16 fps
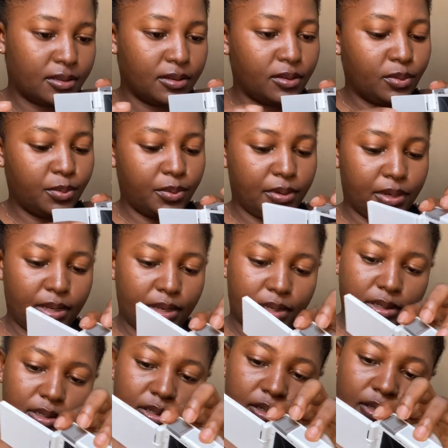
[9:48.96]
open
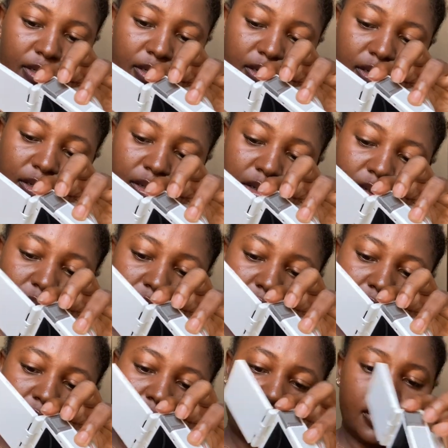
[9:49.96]
it.
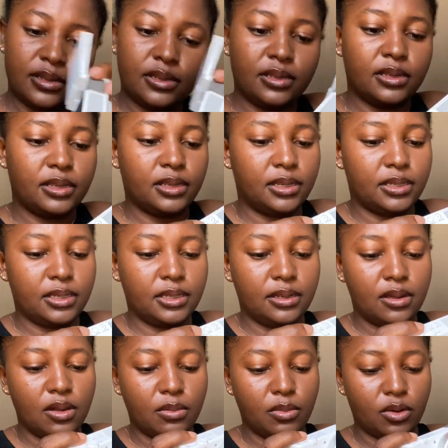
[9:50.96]
It didn't
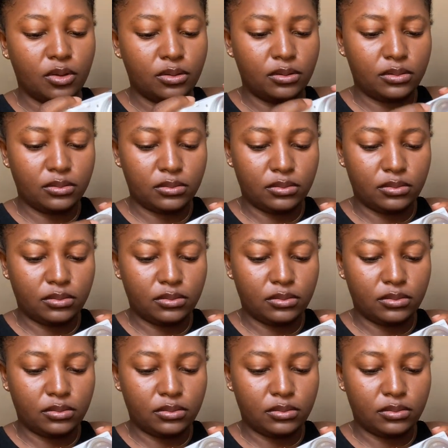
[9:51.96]
come on.